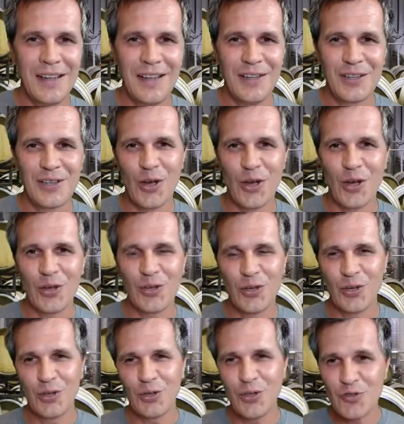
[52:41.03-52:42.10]
you know, you,
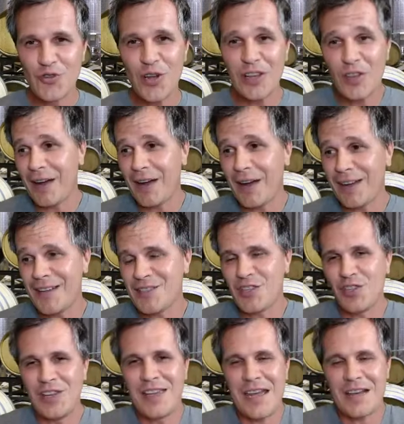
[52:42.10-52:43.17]
you drink the wines and
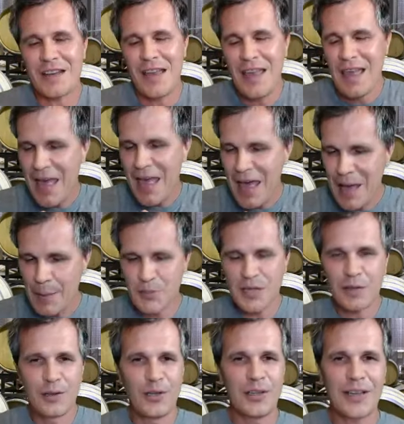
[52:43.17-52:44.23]
you get
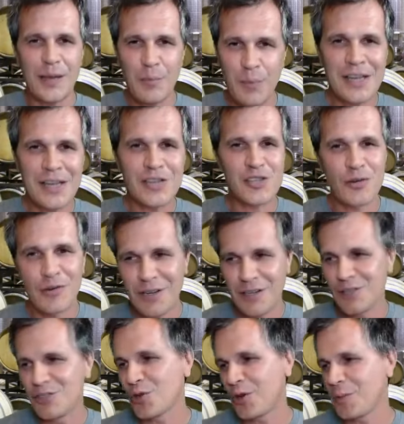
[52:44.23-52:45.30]
absolutely pleasure and
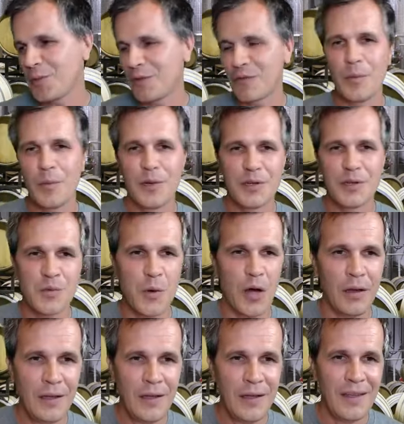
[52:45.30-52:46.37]
enjoyment from it as
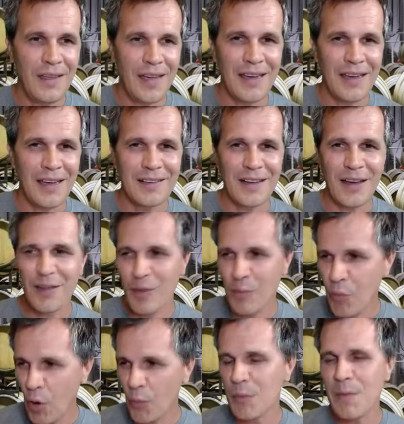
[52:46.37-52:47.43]
well. And uh, the
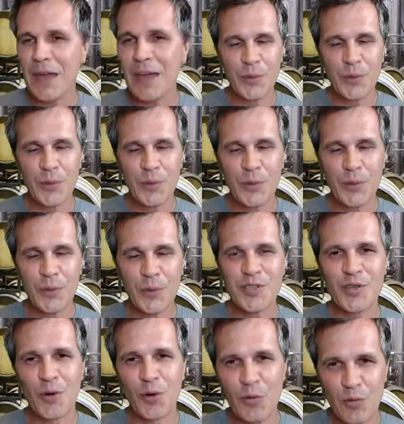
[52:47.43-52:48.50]
more we make it and the more we
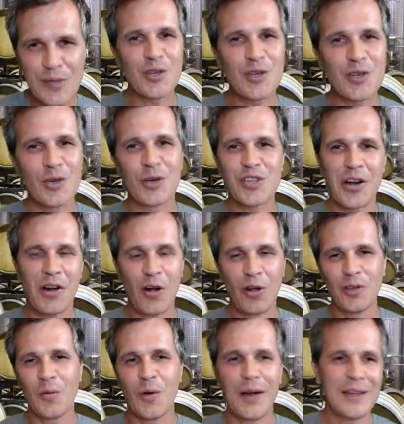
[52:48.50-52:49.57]
sort of research our older
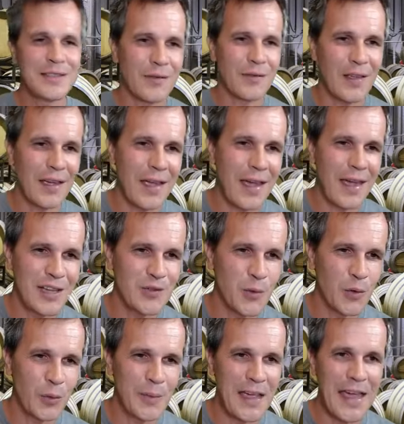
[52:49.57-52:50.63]
wines of their age, we'll
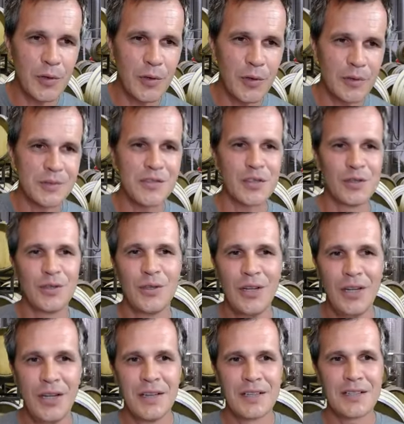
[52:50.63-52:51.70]
be able to
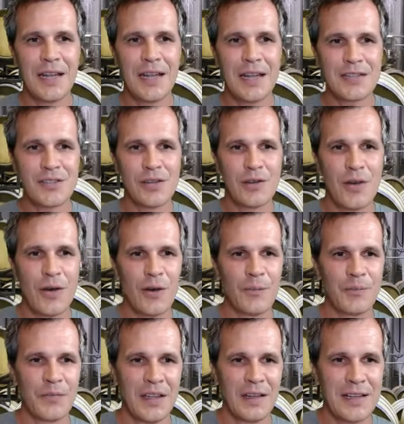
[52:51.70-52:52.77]
to let you know,
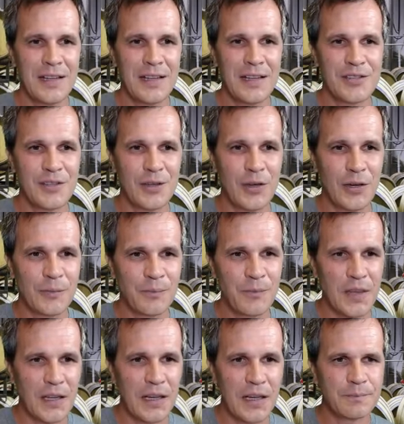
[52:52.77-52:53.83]
let you know.
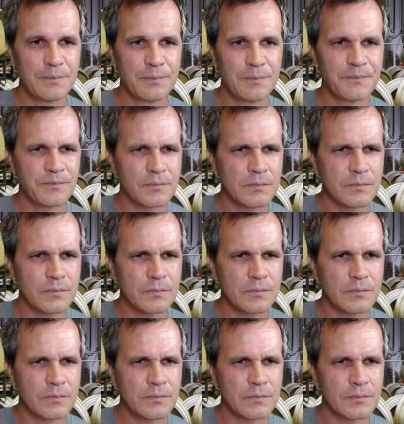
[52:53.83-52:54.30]
Um,